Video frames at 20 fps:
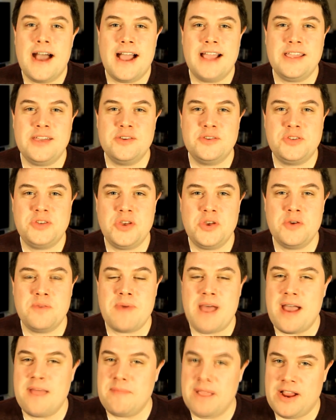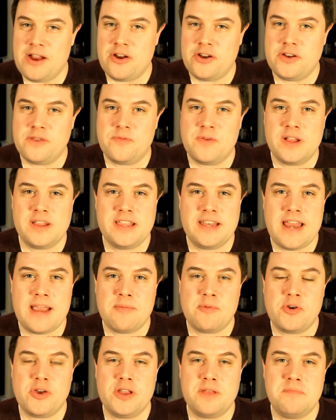YouTube, I'm Aaron, your friendly
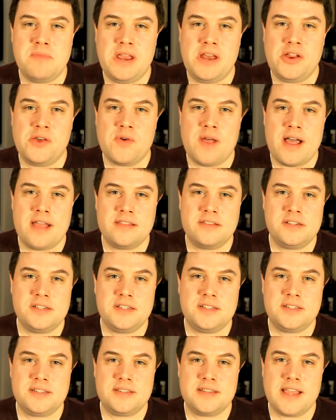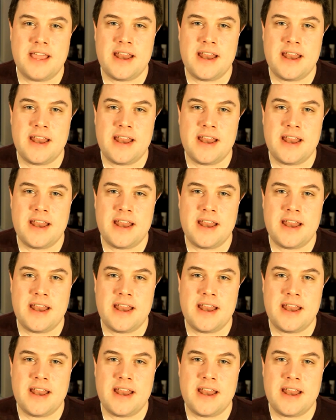neighborhood meteorologist,